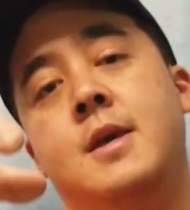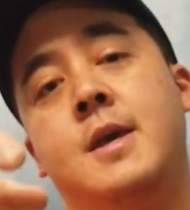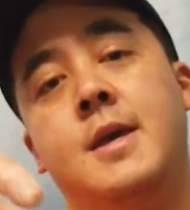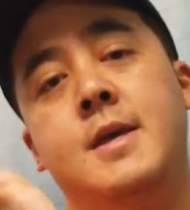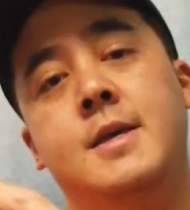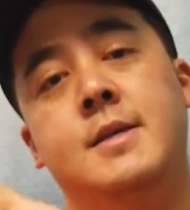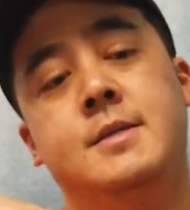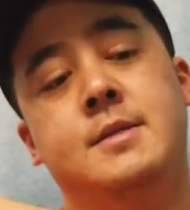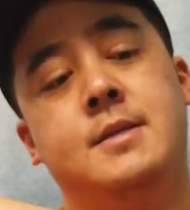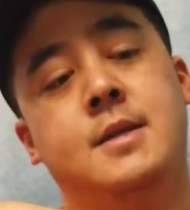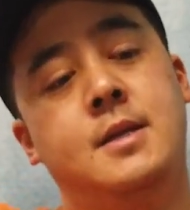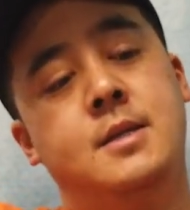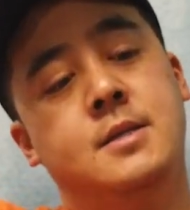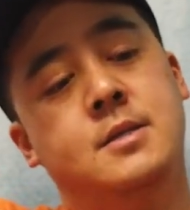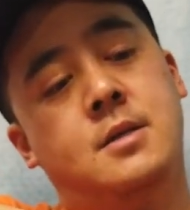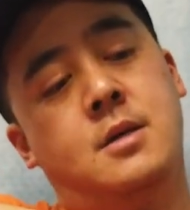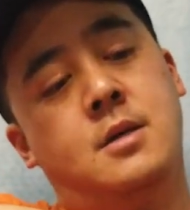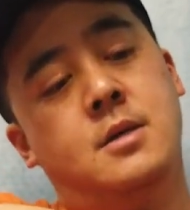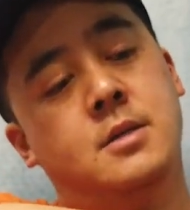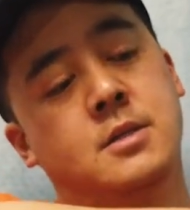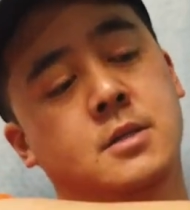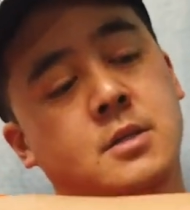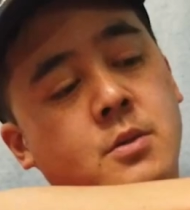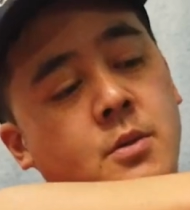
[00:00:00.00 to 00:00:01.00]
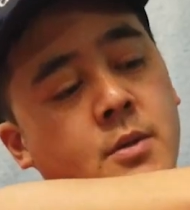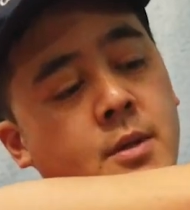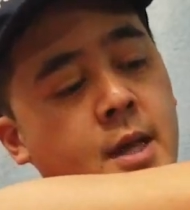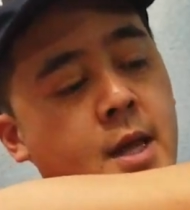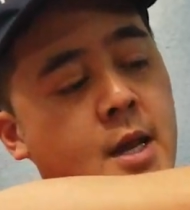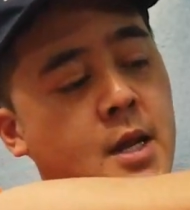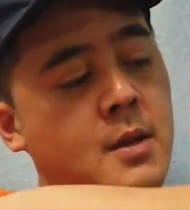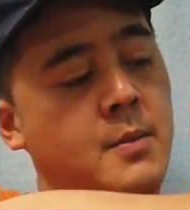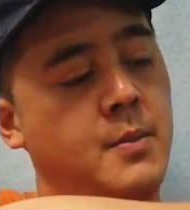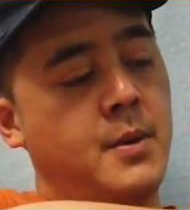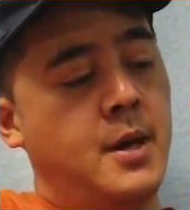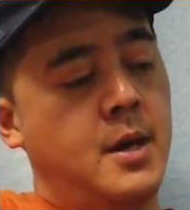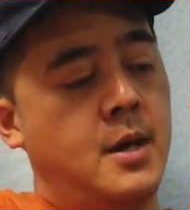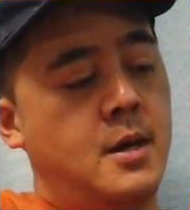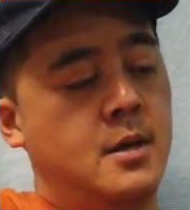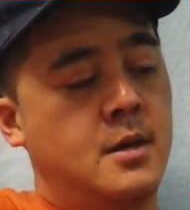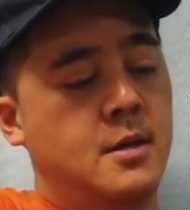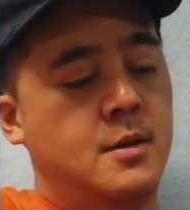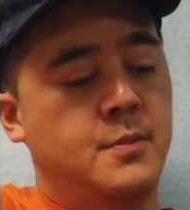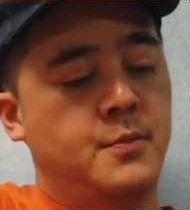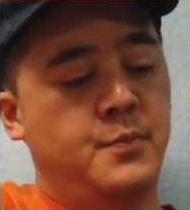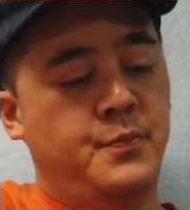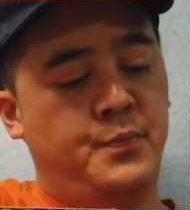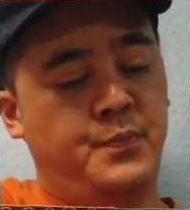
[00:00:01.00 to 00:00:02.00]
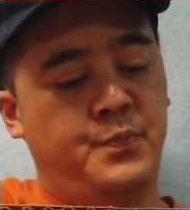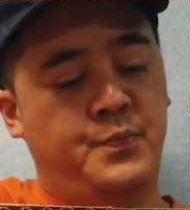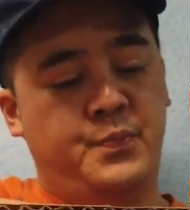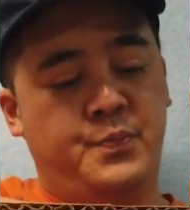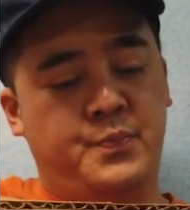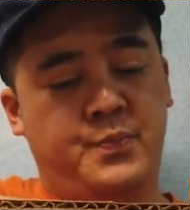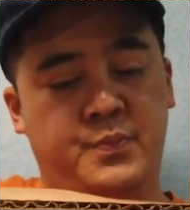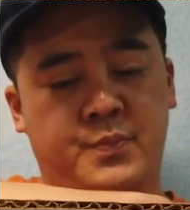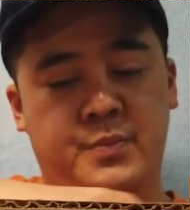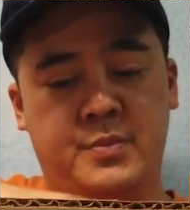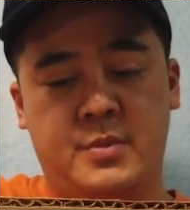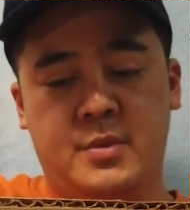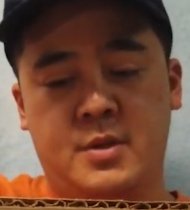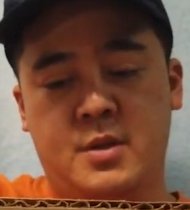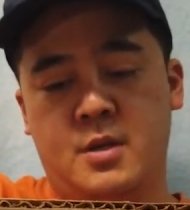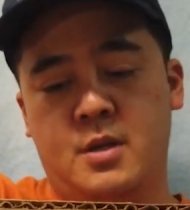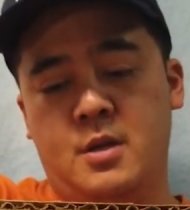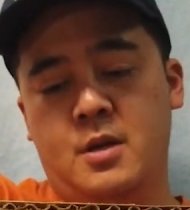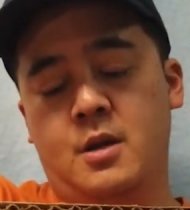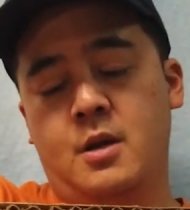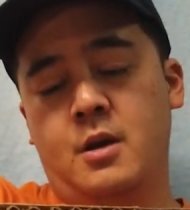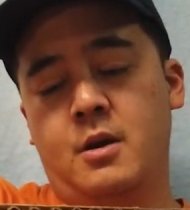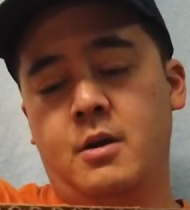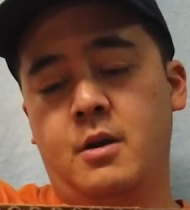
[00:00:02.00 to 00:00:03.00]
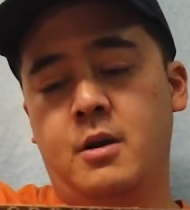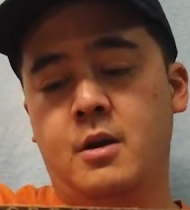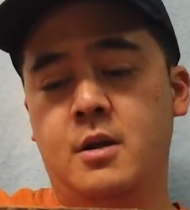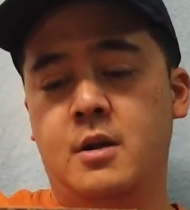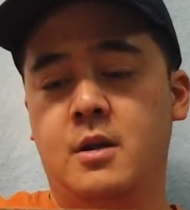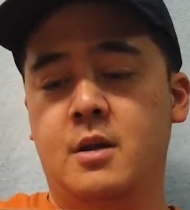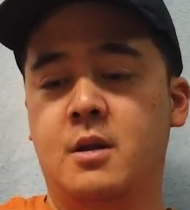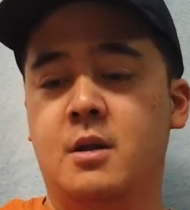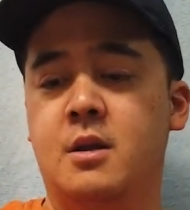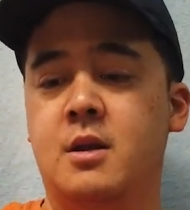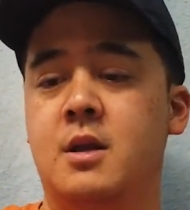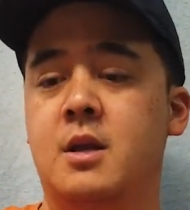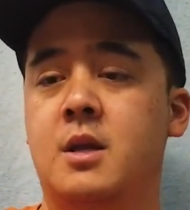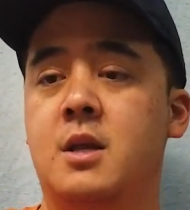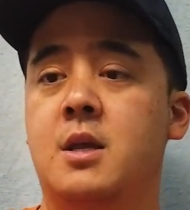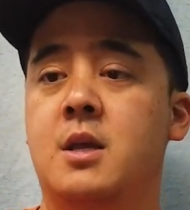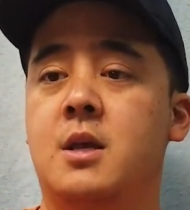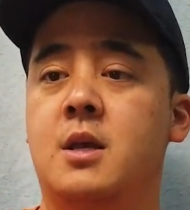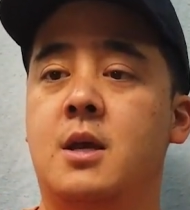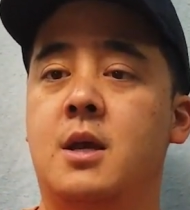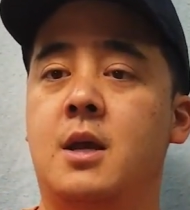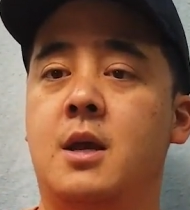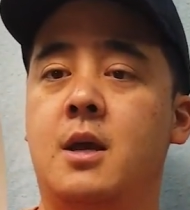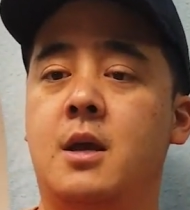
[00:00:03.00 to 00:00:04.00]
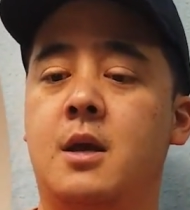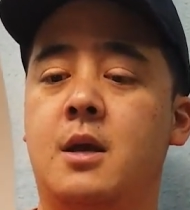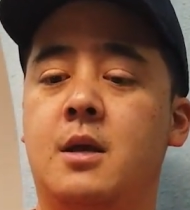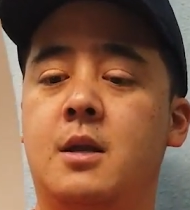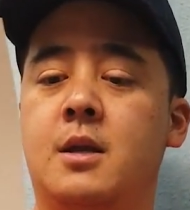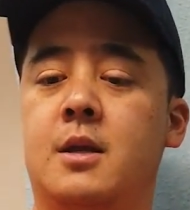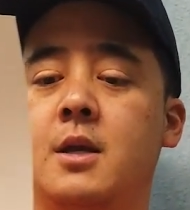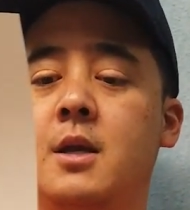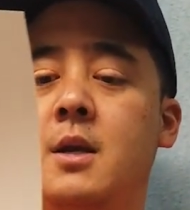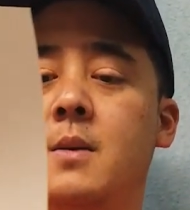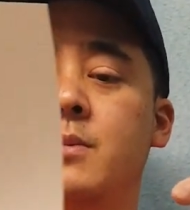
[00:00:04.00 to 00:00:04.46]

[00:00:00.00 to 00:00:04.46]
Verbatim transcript: case that is also a landing pad, all right? And it